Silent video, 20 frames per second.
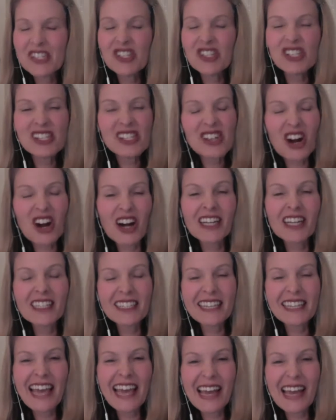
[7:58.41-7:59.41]
just starting
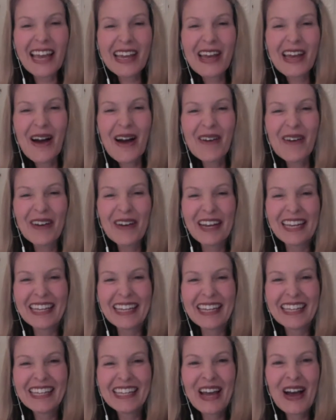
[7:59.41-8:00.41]
to get going. All